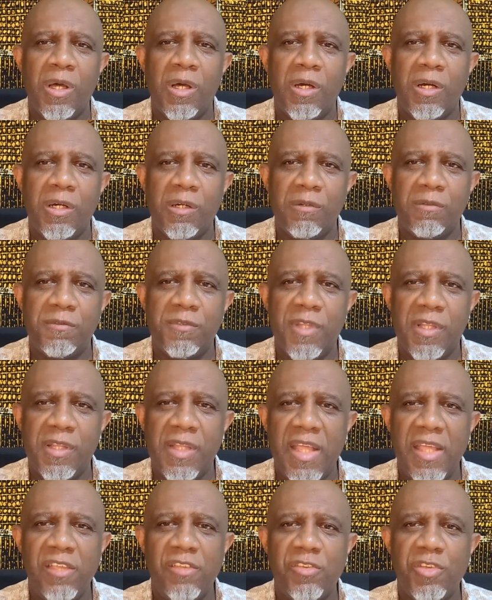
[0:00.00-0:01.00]
of the
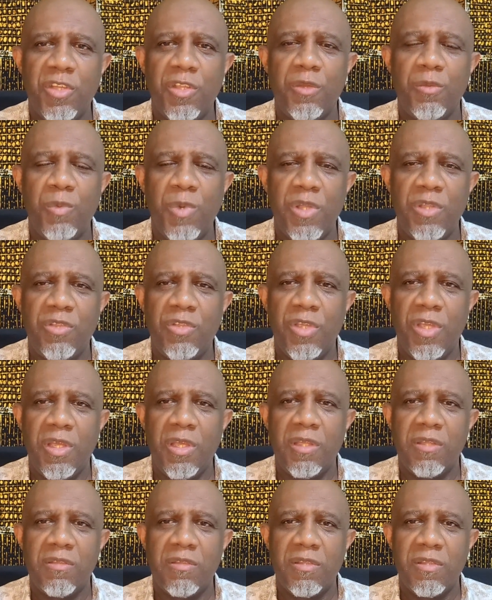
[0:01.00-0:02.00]
nation, which
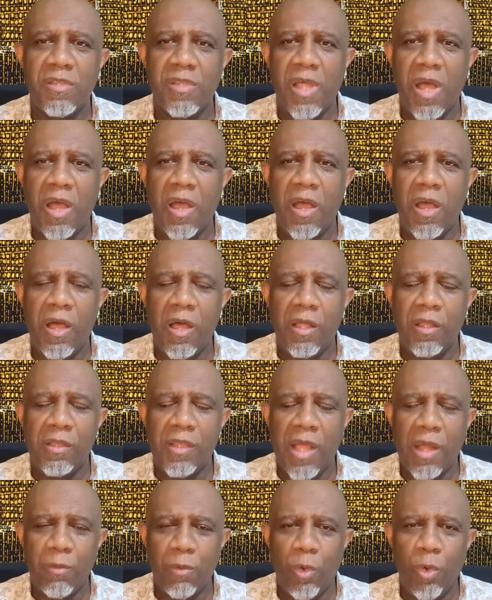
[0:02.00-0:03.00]
is
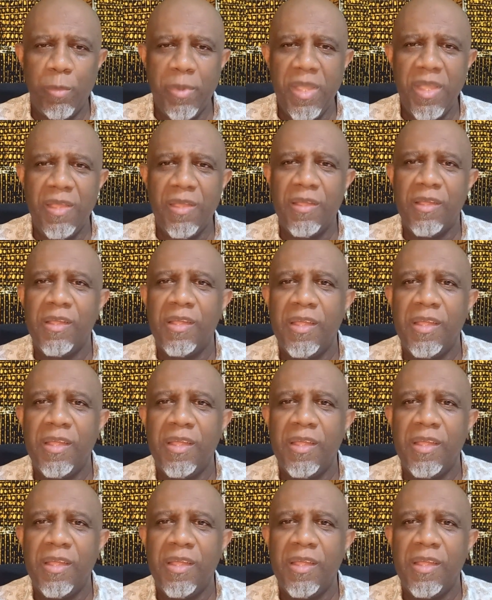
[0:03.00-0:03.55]
Nairobi.